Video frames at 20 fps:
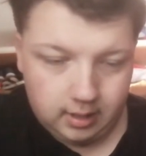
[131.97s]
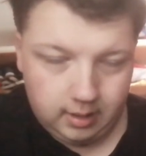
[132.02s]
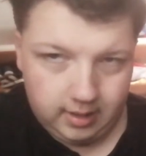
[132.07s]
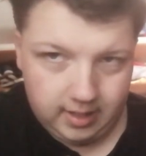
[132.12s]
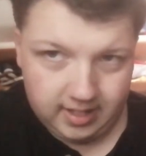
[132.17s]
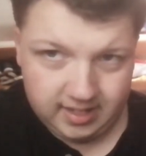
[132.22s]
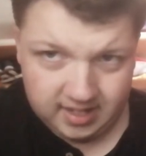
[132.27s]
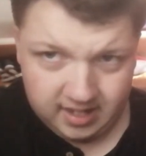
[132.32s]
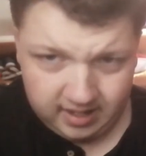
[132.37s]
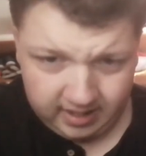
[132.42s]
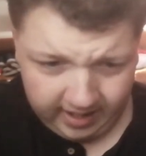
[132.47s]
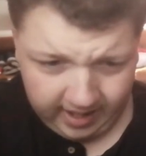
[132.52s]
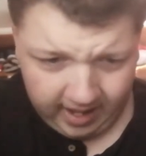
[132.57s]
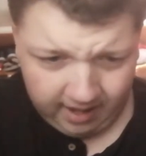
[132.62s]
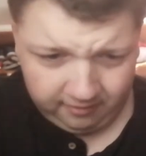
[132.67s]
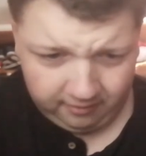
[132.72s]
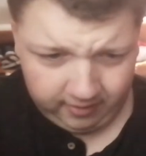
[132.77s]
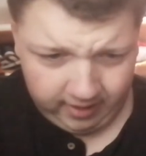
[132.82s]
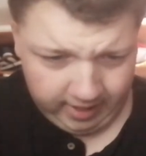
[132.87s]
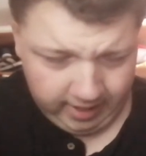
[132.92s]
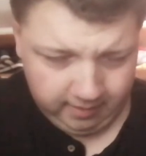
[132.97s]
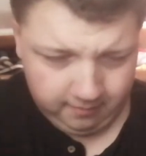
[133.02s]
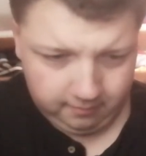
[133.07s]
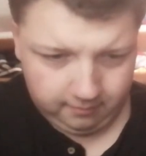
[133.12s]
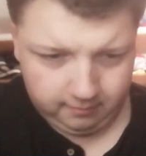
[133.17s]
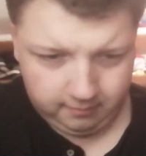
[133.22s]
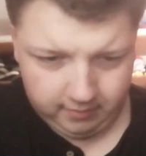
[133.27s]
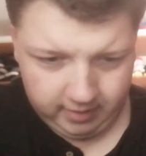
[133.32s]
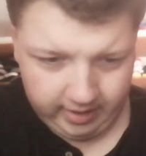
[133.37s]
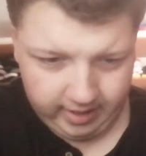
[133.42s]
Listen carefully,
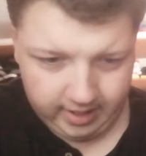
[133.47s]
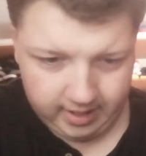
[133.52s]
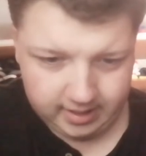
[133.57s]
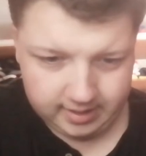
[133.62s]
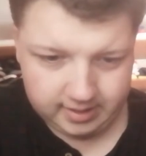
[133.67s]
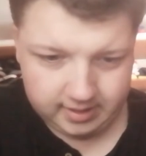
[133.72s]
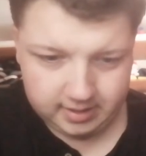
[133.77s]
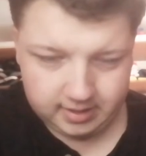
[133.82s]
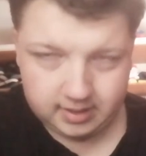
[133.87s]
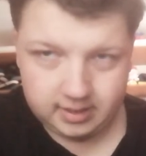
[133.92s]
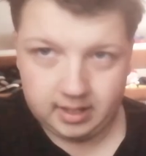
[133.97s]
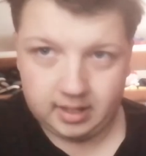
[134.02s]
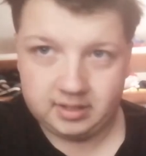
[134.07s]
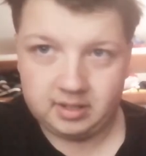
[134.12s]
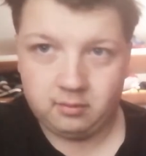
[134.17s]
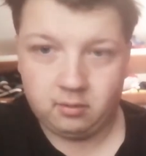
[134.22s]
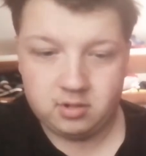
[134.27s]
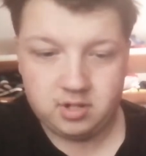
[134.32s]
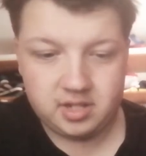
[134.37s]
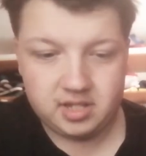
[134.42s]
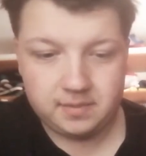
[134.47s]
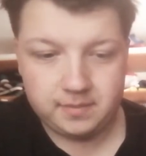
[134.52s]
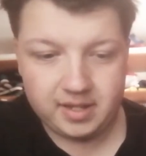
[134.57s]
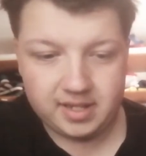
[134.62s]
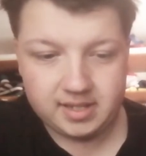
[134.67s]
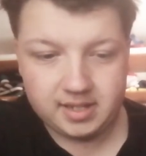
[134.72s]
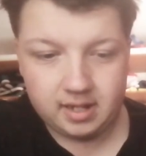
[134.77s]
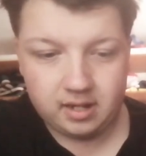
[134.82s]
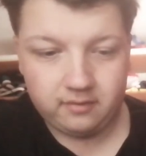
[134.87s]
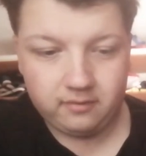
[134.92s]
as I don't want you to
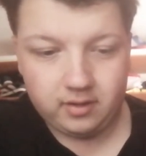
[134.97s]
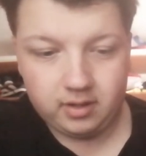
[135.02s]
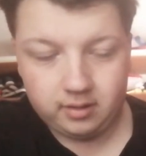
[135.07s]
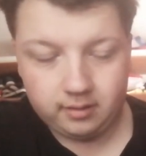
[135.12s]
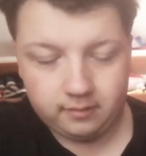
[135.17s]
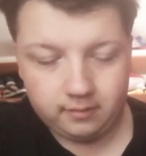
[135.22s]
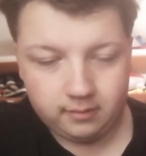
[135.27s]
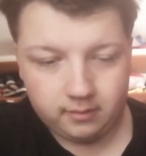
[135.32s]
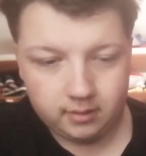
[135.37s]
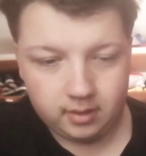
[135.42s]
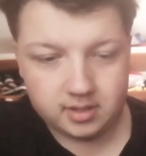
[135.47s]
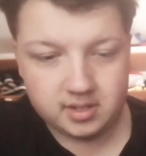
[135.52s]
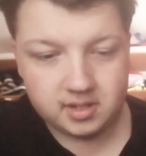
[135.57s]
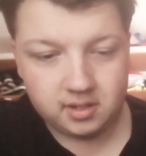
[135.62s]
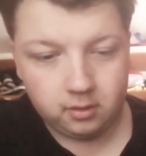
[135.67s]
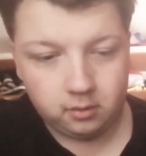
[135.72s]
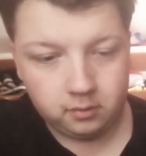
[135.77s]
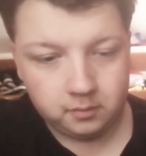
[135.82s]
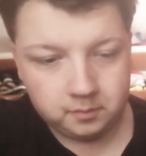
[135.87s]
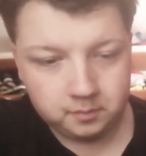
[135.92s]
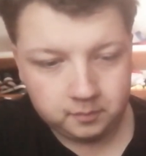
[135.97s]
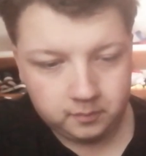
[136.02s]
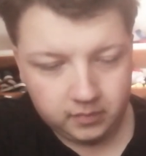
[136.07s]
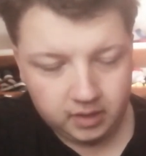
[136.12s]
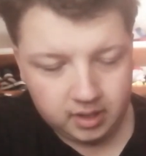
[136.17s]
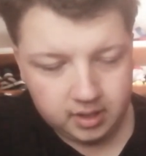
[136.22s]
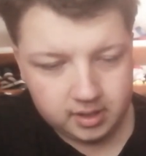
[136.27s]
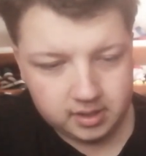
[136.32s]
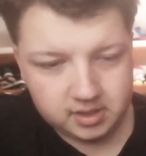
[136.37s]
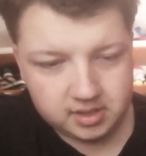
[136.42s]
miss anything at all.
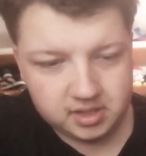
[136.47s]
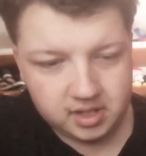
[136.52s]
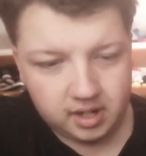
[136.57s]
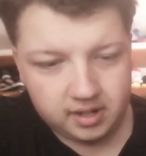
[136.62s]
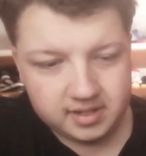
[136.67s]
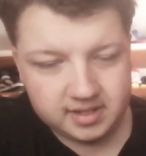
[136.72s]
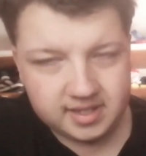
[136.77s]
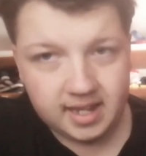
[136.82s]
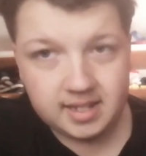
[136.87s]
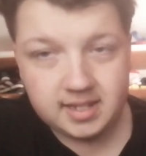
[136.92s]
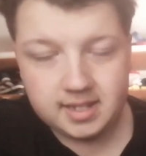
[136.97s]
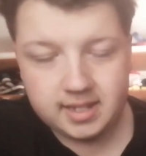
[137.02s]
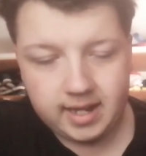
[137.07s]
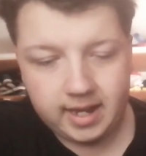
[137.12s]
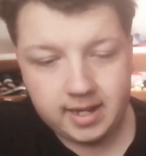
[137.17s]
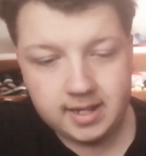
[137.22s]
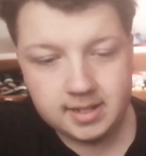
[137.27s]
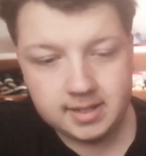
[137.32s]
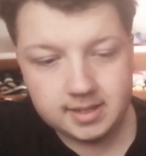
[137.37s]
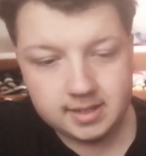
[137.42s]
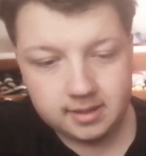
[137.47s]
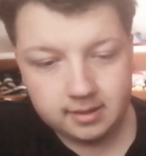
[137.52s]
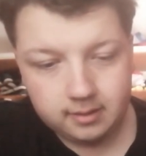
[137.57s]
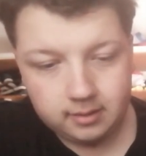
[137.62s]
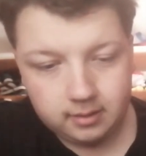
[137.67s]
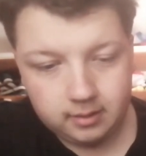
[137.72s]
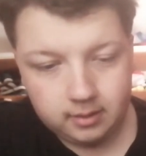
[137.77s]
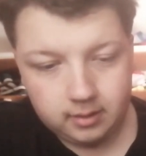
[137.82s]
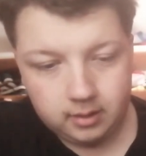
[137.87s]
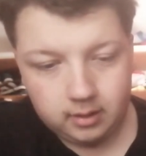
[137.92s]
So, Saturdays,
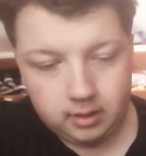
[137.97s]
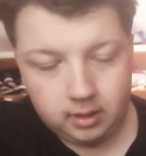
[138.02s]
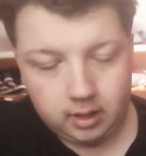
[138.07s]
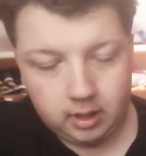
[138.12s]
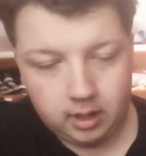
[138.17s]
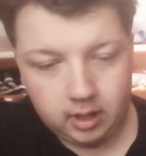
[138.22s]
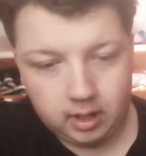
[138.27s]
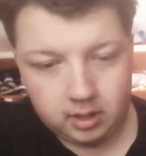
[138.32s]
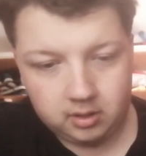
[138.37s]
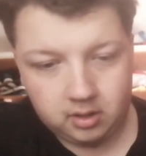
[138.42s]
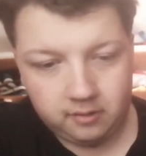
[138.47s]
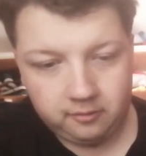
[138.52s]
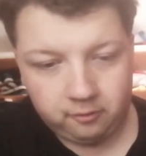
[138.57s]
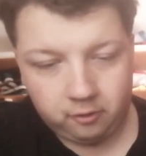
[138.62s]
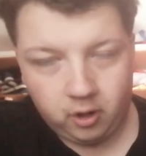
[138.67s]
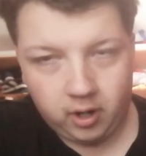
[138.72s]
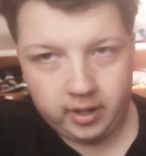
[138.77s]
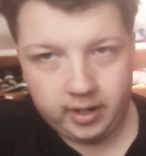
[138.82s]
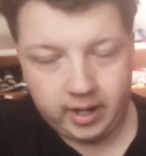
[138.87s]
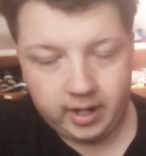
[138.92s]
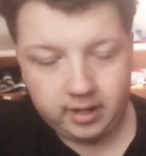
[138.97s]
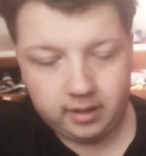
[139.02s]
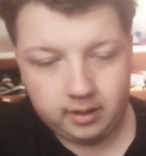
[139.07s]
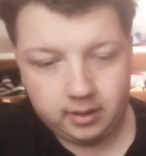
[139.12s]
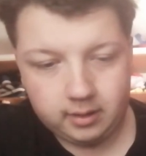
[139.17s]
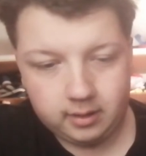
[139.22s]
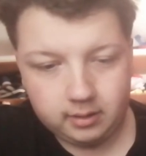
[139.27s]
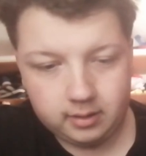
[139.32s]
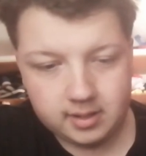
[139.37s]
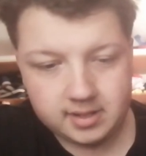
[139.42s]
Good
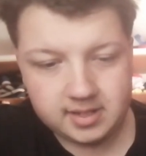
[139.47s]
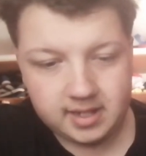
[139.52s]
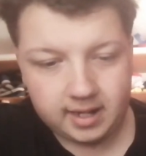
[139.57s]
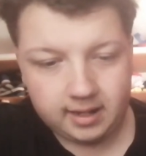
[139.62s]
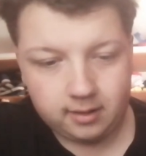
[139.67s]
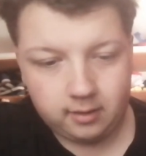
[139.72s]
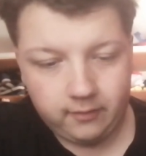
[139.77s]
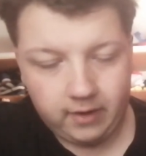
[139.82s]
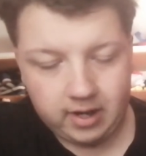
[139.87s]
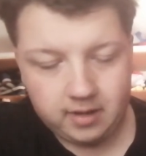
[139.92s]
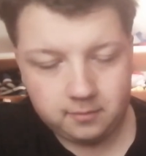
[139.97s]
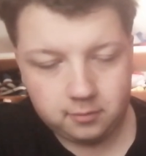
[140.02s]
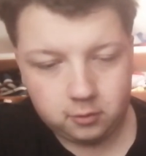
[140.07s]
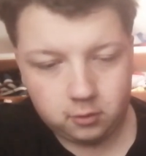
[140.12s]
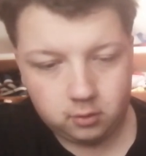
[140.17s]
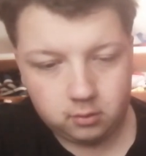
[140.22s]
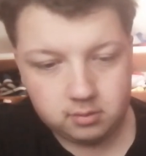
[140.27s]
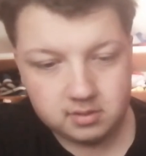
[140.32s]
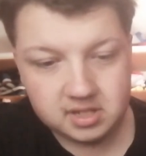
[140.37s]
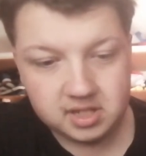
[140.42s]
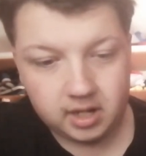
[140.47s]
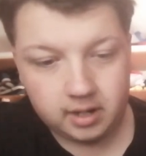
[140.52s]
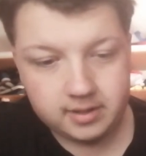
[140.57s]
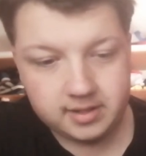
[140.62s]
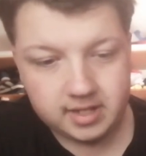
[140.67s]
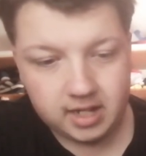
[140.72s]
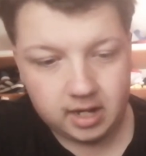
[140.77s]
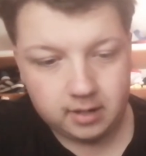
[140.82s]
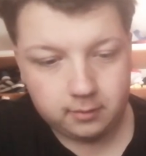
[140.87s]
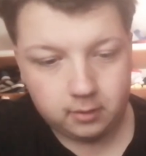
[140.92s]
Friday, the 2nd of April
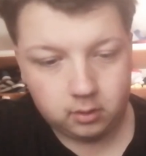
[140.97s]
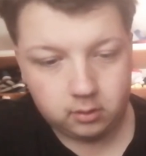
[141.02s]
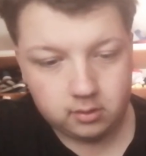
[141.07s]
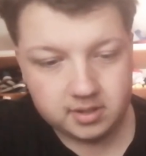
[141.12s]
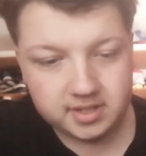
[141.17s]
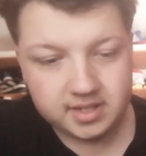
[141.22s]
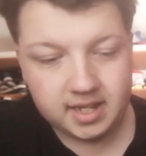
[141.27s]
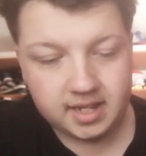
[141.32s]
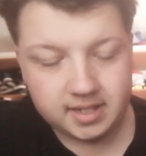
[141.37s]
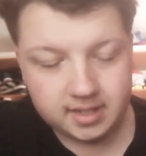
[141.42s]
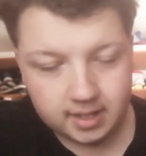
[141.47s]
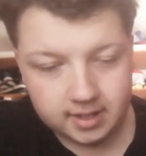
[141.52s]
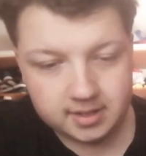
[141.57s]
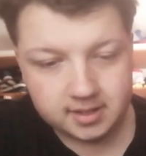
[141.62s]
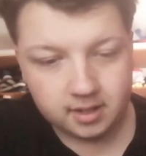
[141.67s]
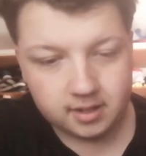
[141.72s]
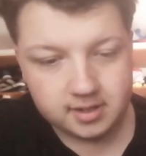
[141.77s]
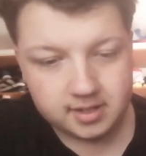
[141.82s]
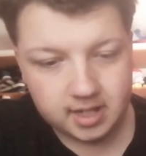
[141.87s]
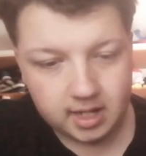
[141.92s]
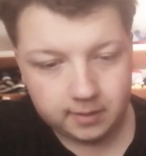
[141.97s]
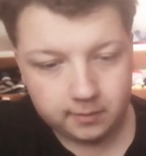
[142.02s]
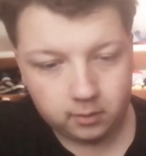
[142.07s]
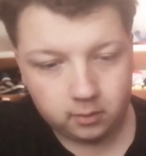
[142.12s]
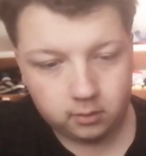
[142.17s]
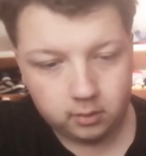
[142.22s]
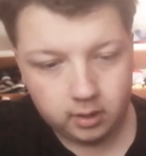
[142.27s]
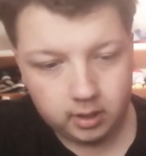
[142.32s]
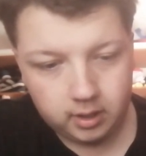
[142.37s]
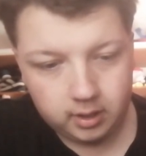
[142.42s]
timetable, Saturday
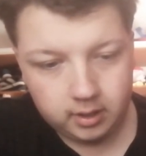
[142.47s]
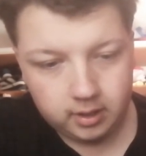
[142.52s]
timetable,